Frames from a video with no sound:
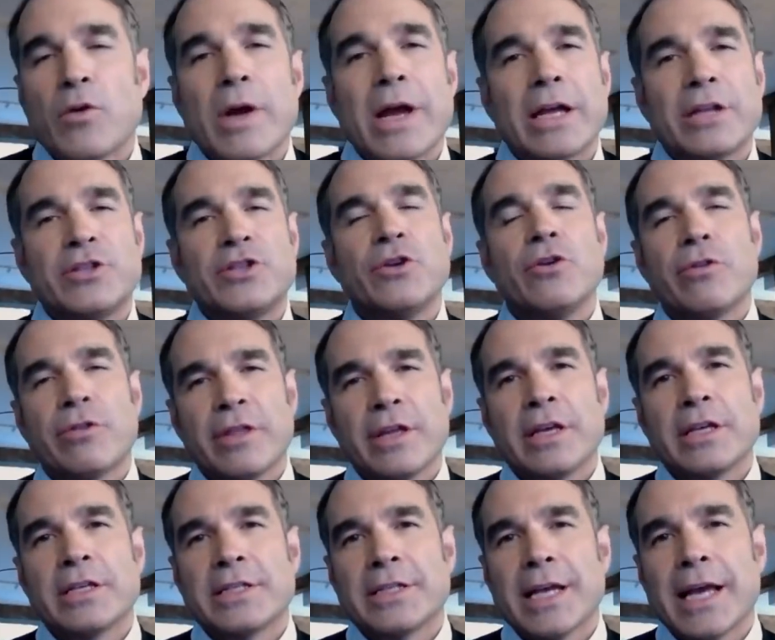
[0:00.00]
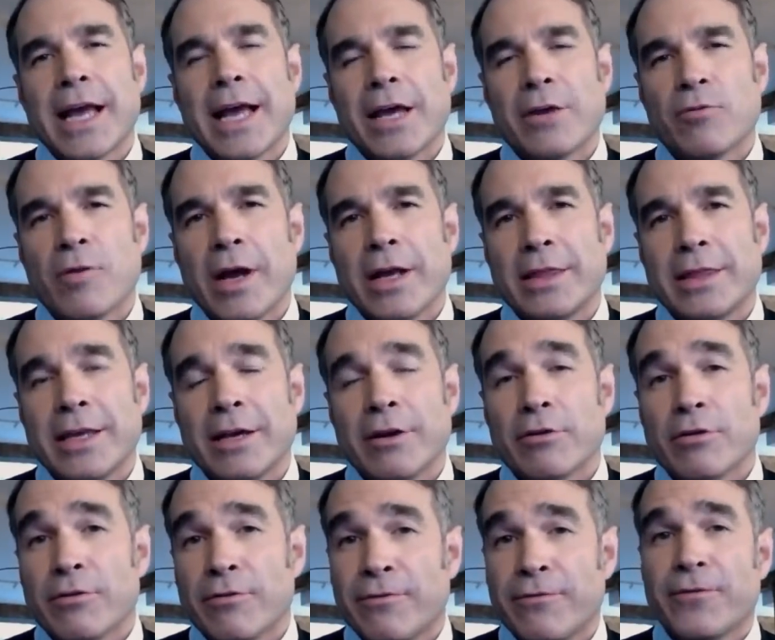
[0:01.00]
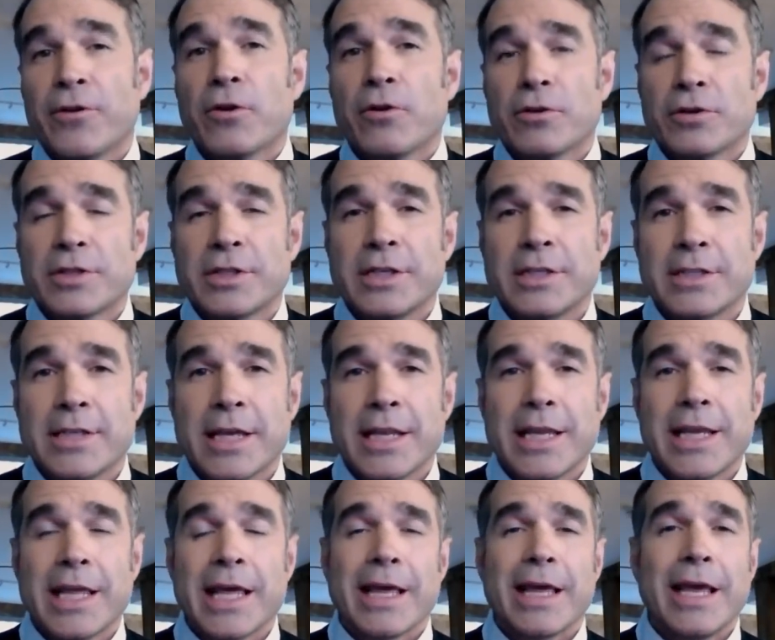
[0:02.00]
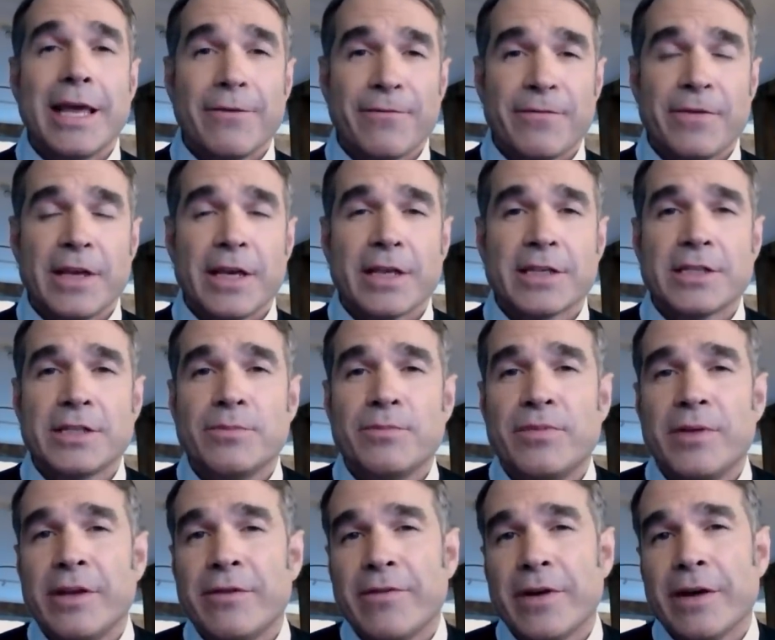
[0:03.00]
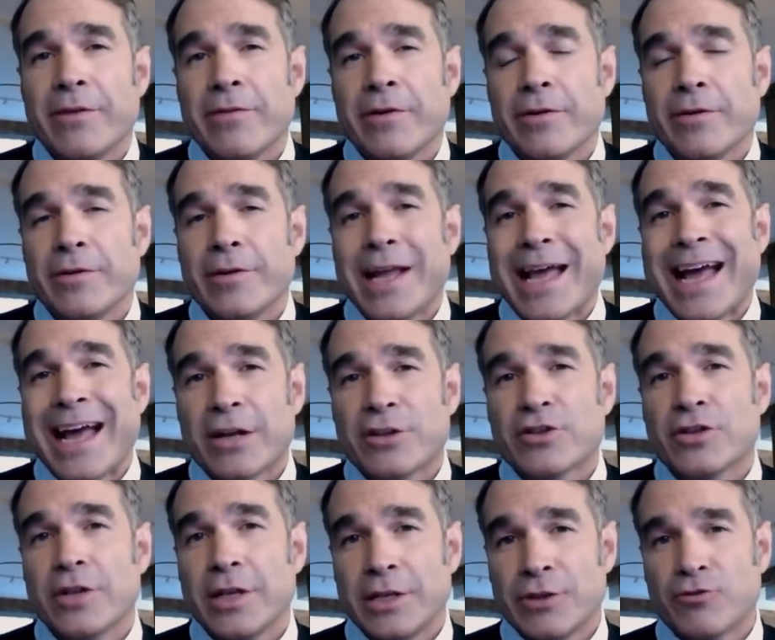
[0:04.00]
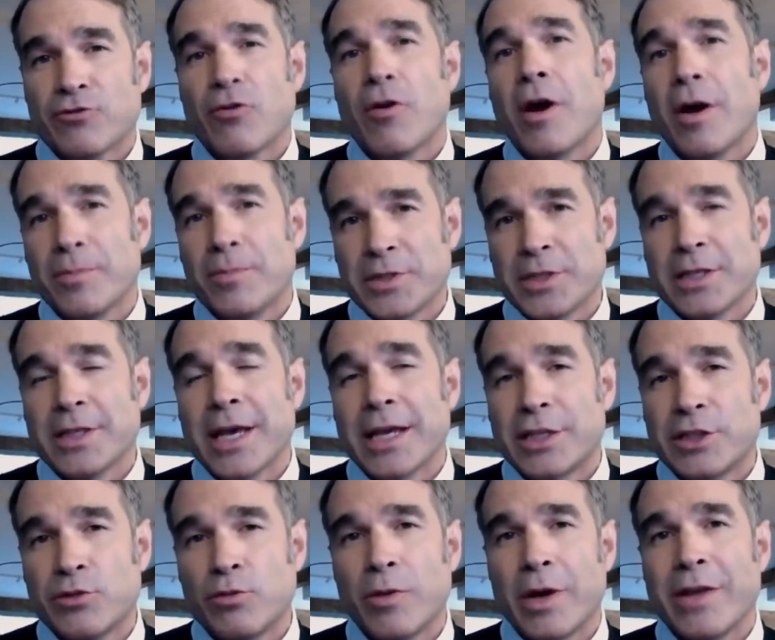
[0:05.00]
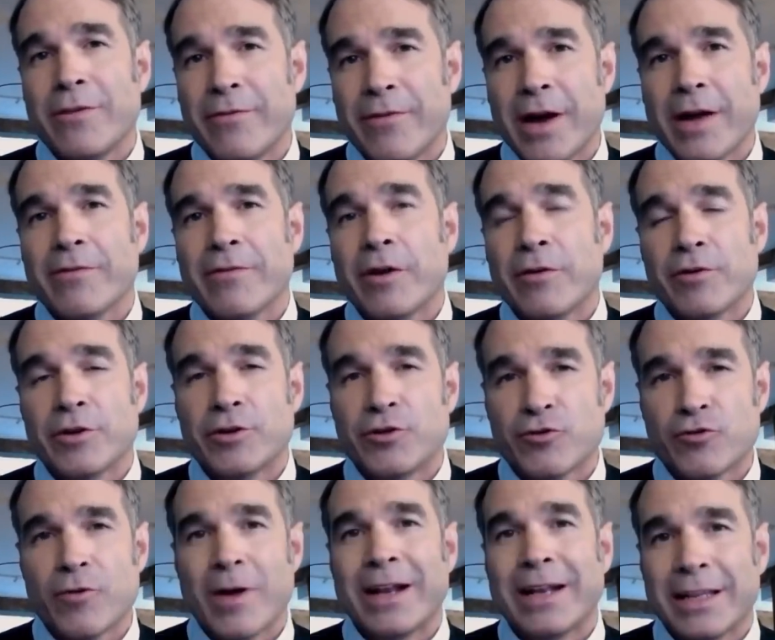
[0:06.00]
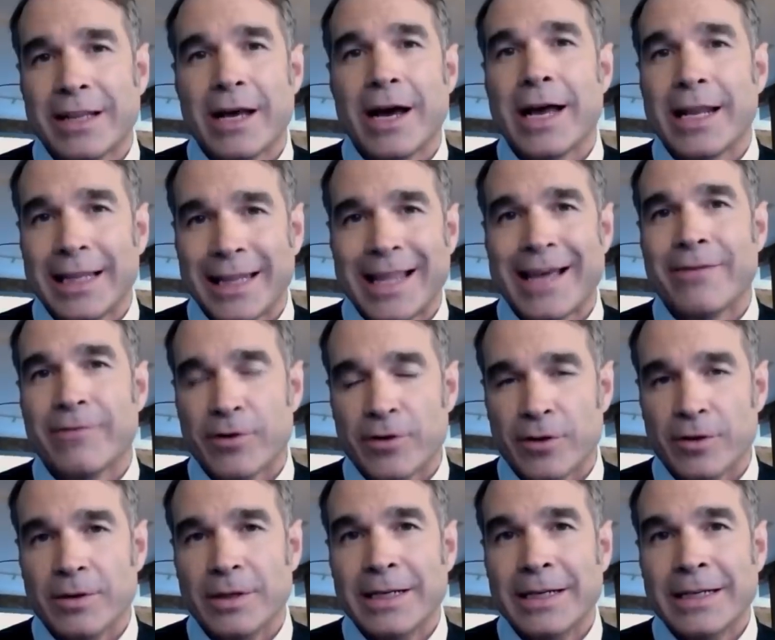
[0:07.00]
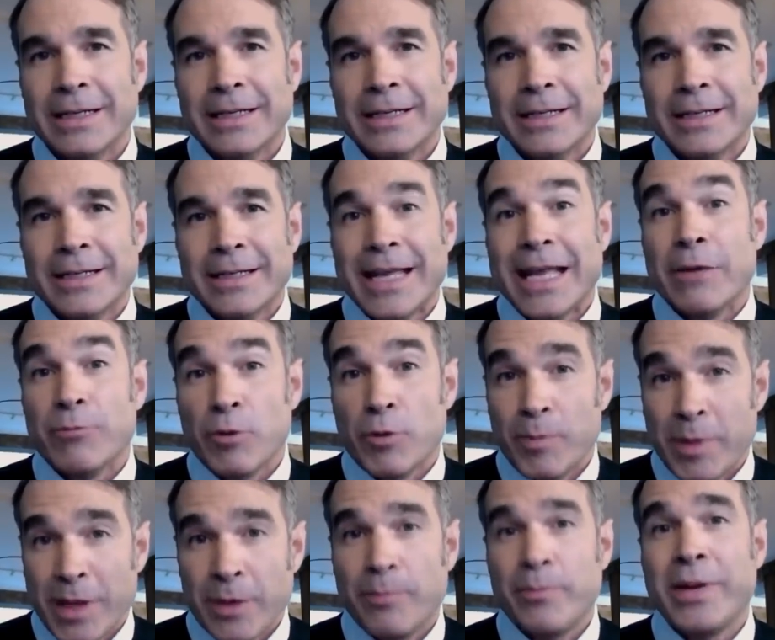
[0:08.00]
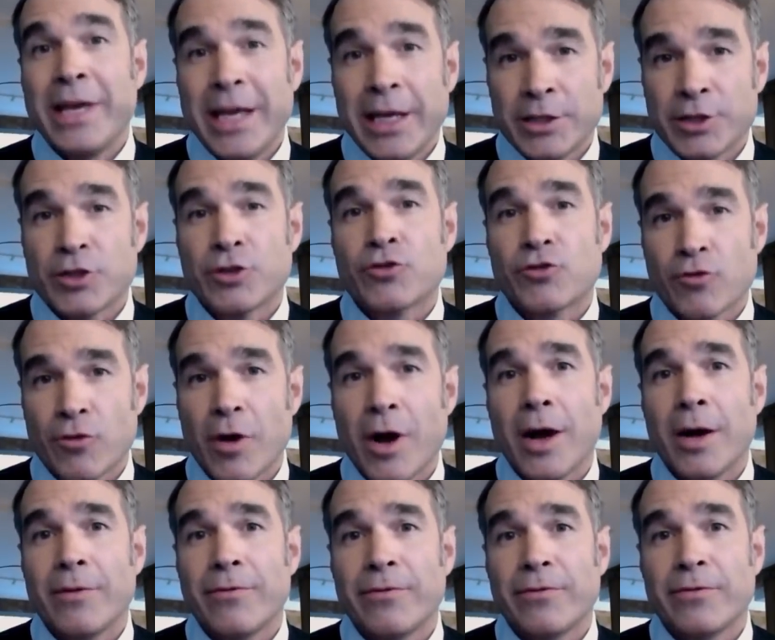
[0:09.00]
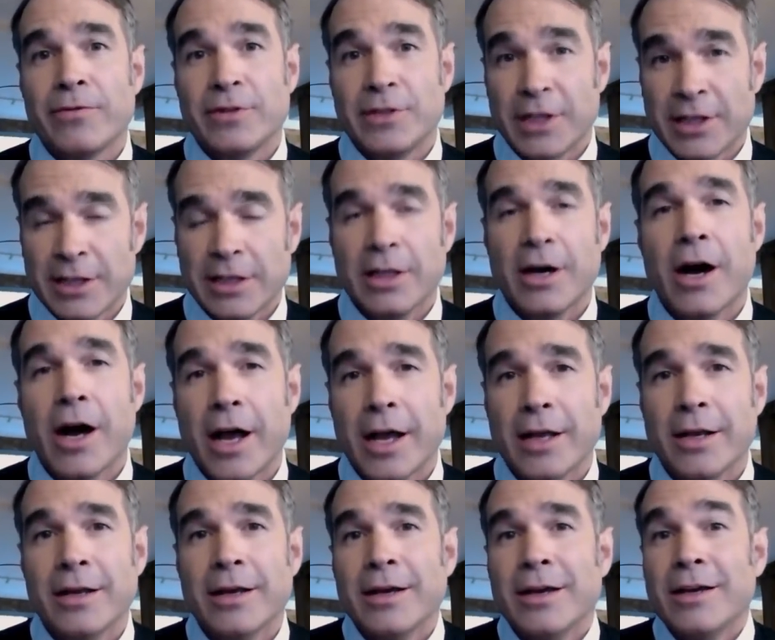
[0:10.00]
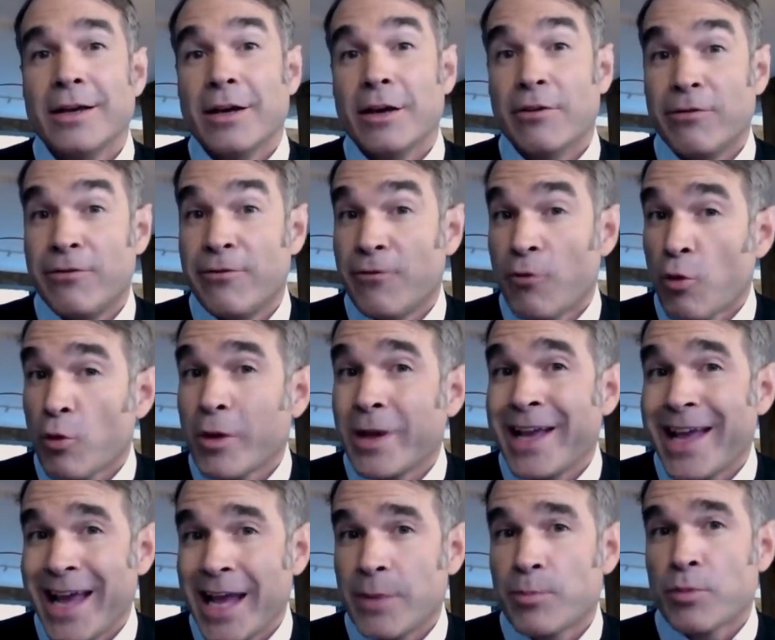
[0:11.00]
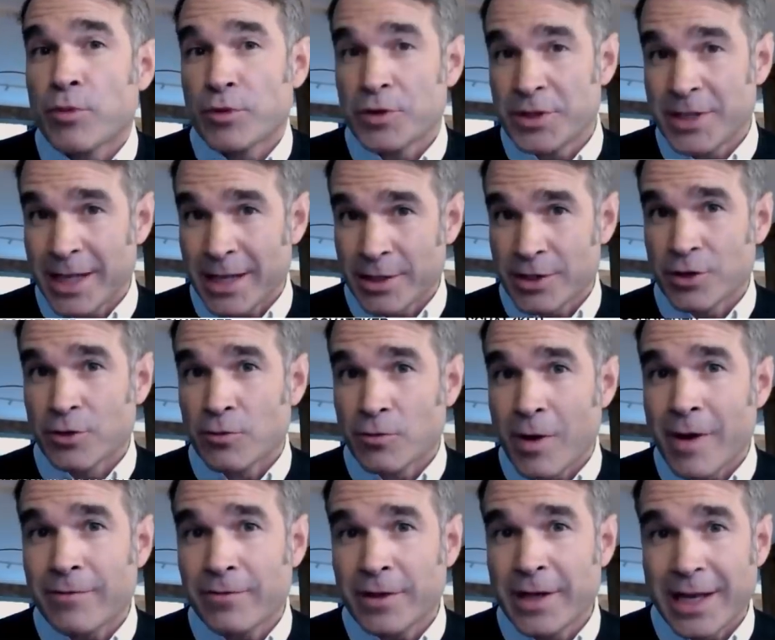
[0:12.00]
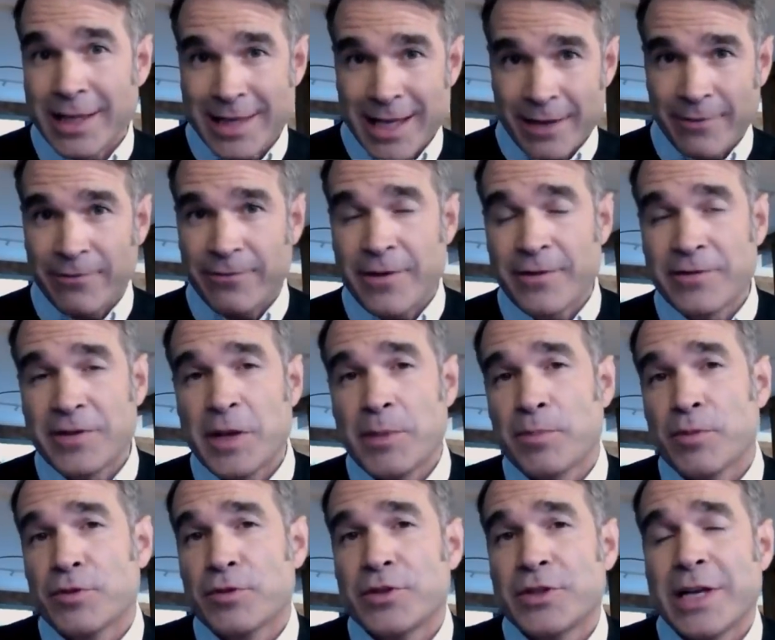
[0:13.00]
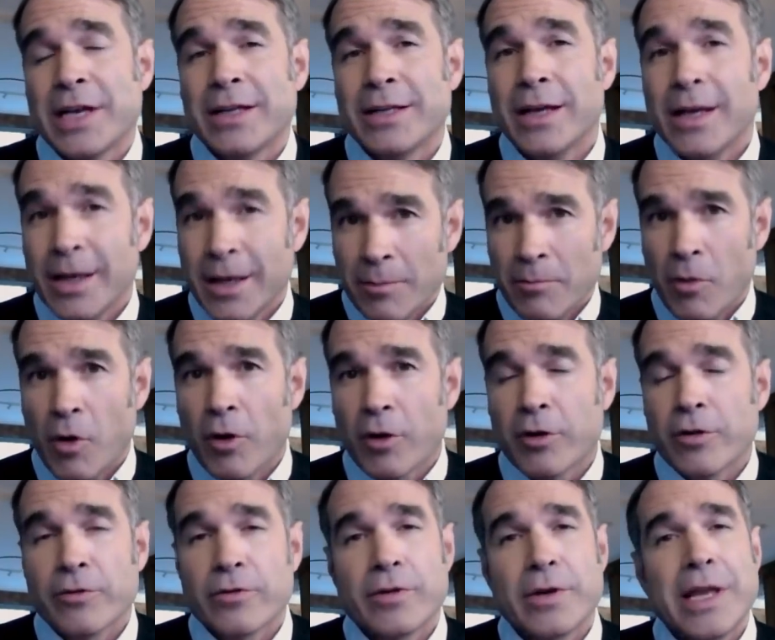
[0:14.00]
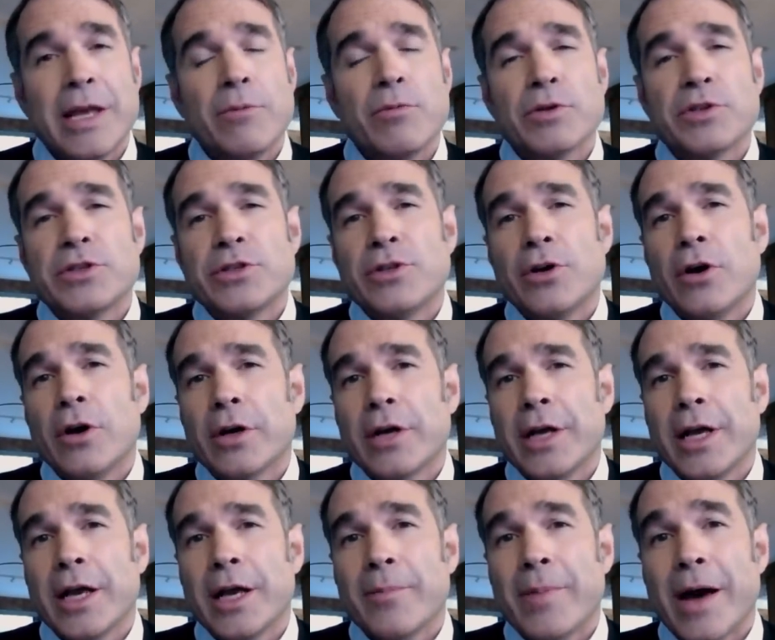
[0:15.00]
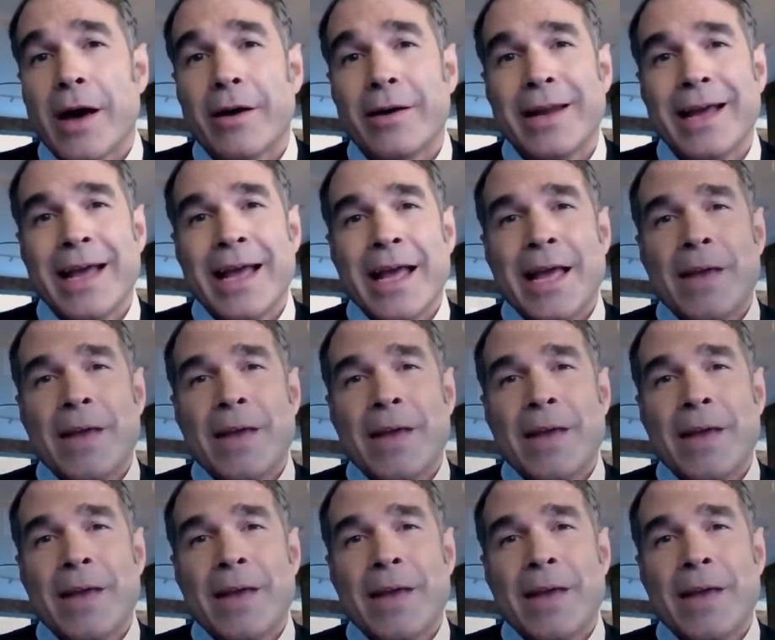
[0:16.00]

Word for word: Greg, two things to add right there. The first is that if the S&P 500 actually drops to that 2500 trend line level, it would be a peak to trough decline of 48%, so roughly at that 50% marker that he was talking about.